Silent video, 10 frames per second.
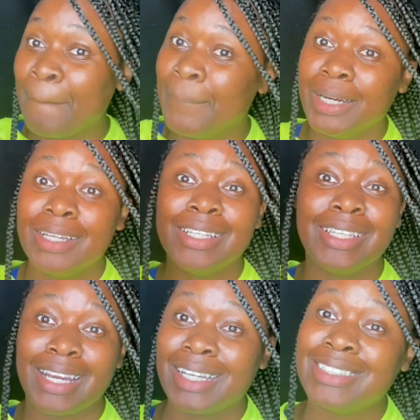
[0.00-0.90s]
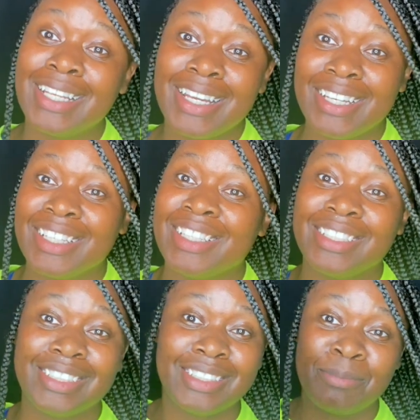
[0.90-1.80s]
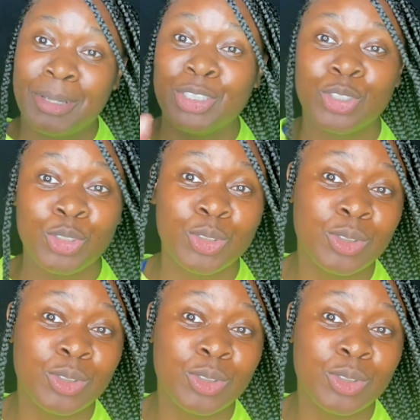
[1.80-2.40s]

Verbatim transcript: But like I said, make sure you